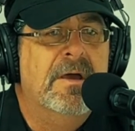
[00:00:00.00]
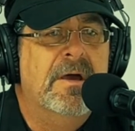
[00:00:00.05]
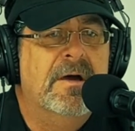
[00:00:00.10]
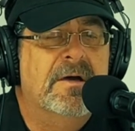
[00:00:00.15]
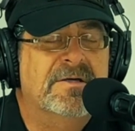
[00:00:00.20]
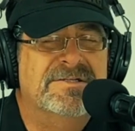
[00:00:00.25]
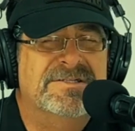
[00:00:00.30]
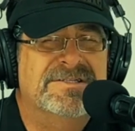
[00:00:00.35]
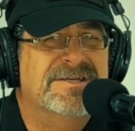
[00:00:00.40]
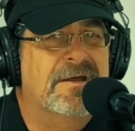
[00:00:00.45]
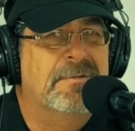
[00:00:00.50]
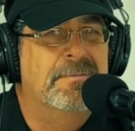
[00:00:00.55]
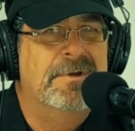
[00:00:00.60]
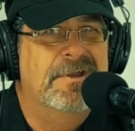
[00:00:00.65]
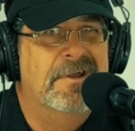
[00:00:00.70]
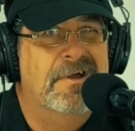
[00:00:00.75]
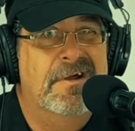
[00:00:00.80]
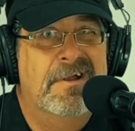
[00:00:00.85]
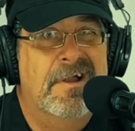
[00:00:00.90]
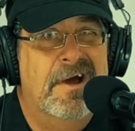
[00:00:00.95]
She's got to be
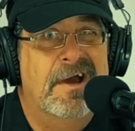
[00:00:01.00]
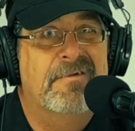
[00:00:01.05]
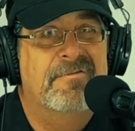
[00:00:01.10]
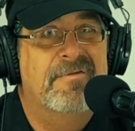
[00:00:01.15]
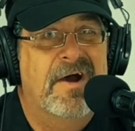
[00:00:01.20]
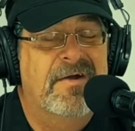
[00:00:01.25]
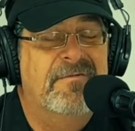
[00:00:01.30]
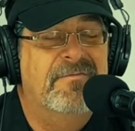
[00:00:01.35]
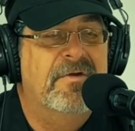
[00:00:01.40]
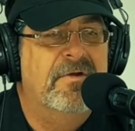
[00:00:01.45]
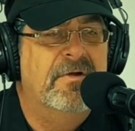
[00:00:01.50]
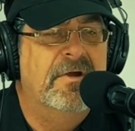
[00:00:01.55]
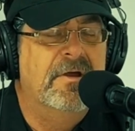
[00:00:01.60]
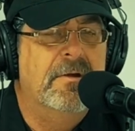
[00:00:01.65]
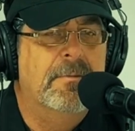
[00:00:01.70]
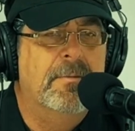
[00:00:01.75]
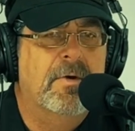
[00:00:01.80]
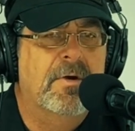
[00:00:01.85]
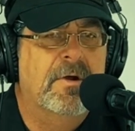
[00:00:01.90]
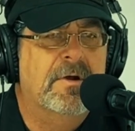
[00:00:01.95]
there like 5:30 in
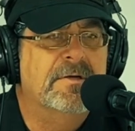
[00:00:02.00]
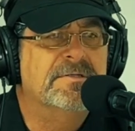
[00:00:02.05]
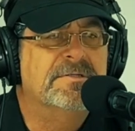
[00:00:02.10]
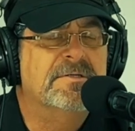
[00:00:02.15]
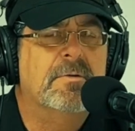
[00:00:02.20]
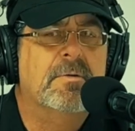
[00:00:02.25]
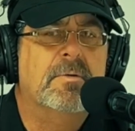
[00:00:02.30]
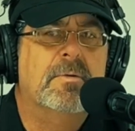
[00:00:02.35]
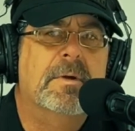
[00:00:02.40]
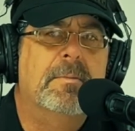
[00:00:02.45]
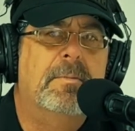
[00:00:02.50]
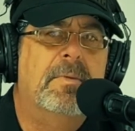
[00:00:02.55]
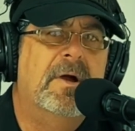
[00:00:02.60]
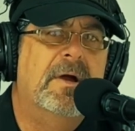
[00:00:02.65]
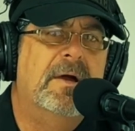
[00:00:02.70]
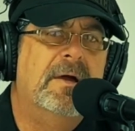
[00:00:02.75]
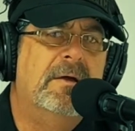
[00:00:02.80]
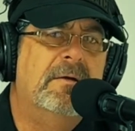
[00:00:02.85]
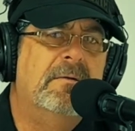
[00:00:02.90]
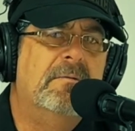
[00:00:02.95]
the morning. So we
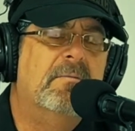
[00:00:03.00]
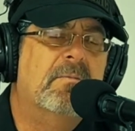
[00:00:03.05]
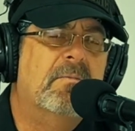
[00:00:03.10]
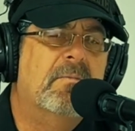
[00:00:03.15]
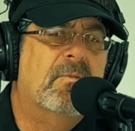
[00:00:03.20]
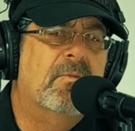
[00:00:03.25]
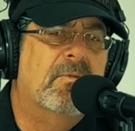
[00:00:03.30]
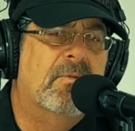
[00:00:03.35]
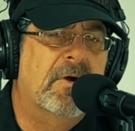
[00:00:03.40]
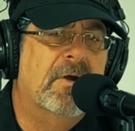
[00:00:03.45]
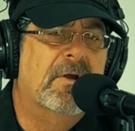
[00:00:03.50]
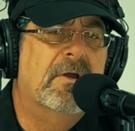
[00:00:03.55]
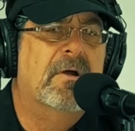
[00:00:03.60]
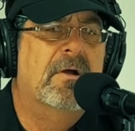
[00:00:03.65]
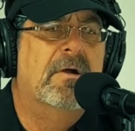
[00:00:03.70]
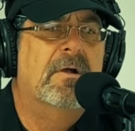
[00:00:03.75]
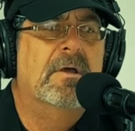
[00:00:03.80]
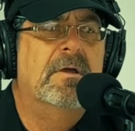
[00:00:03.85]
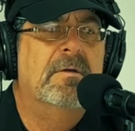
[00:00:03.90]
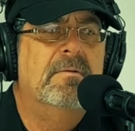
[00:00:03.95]
pray really
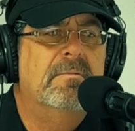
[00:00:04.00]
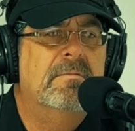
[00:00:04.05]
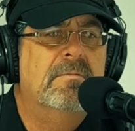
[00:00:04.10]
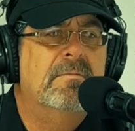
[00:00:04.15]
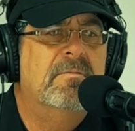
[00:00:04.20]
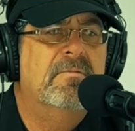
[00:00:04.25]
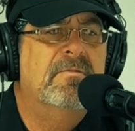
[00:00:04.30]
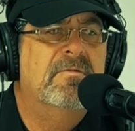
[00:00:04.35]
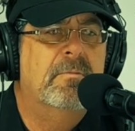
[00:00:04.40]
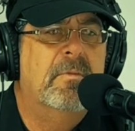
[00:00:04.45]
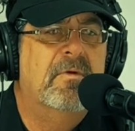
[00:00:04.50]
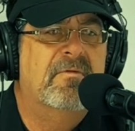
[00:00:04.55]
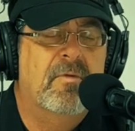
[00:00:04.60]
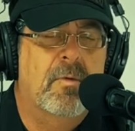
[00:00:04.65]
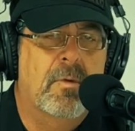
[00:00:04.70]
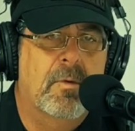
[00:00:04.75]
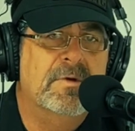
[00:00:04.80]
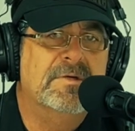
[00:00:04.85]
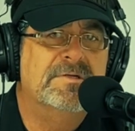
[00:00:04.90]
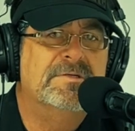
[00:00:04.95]
early
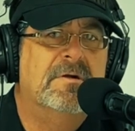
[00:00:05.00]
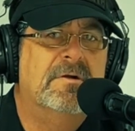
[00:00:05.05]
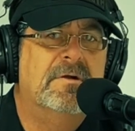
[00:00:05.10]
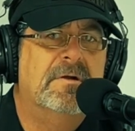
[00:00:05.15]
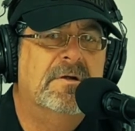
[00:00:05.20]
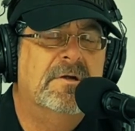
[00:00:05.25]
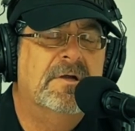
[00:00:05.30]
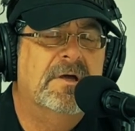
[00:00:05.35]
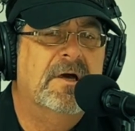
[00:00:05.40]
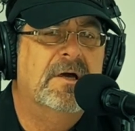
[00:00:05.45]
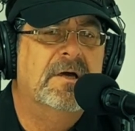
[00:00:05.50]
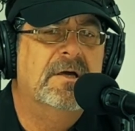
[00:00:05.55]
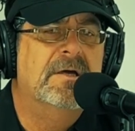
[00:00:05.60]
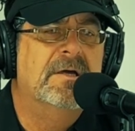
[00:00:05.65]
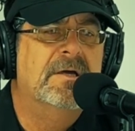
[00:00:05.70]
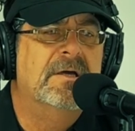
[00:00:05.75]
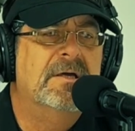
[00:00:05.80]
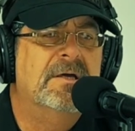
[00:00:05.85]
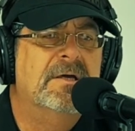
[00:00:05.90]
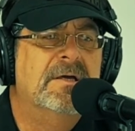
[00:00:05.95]
before we start our day
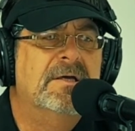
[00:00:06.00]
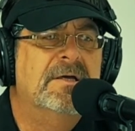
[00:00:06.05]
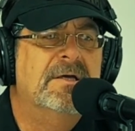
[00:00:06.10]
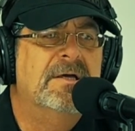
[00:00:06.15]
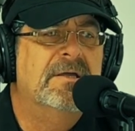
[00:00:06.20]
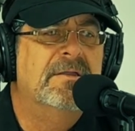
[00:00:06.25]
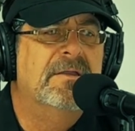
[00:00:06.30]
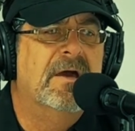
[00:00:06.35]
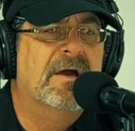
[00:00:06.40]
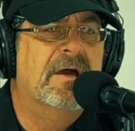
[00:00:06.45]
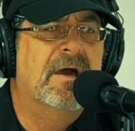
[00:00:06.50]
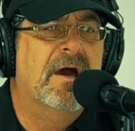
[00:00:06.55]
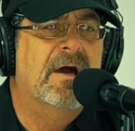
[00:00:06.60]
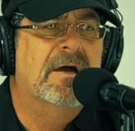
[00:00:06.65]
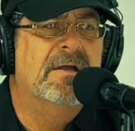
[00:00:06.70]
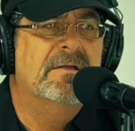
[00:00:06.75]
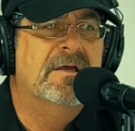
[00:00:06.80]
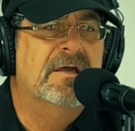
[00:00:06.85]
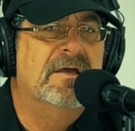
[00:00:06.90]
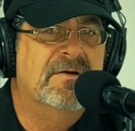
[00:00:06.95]
that
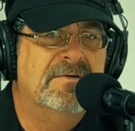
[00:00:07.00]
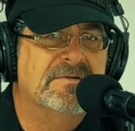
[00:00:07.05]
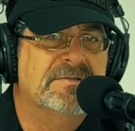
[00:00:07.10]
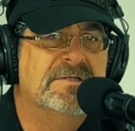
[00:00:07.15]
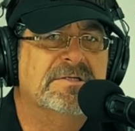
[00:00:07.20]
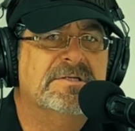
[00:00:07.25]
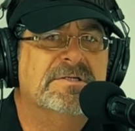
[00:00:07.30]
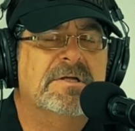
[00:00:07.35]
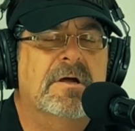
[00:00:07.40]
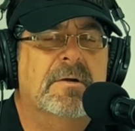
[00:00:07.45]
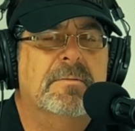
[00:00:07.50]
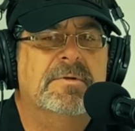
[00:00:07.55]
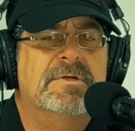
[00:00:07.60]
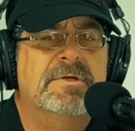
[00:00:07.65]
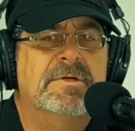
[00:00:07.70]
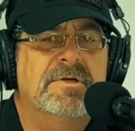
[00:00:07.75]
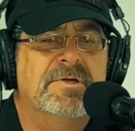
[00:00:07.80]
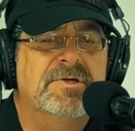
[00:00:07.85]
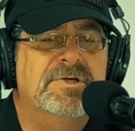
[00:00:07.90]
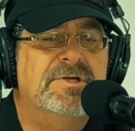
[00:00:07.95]
God gives us an
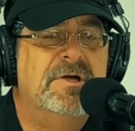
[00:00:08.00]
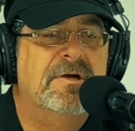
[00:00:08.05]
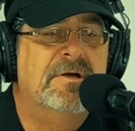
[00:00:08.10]
opportunity to share